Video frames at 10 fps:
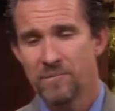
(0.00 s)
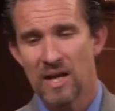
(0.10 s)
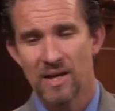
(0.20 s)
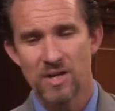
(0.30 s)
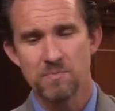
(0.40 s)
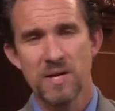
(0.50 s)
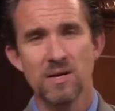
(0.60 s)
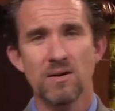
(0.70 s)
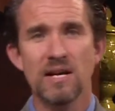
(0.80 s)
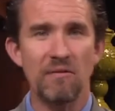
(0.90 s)
And as
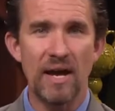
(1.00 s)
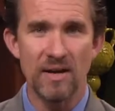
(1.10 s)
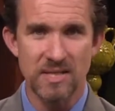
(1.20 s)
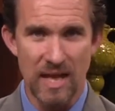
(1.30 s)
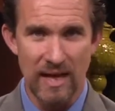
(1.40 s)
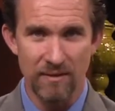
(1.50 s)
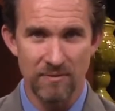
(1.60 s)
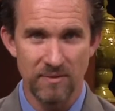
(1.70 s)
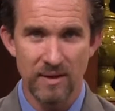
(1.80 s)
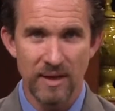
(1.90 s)
Peter lived out his
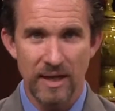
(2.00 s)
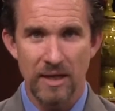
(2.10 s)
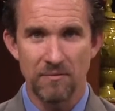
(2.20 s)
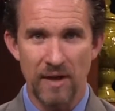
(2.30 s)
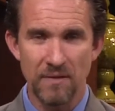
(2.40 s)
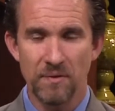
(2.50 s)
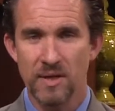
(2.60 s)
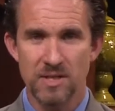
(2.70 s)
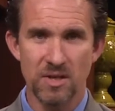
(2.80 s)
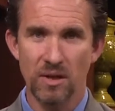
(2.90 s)
life in
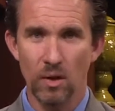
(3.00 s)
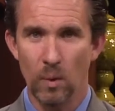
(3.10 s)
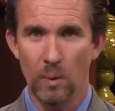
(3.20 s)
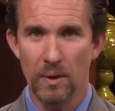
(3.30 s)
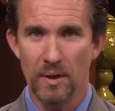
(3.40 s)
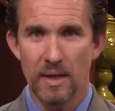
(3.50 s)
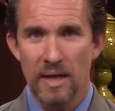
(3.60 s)
faithfulness to the Lord,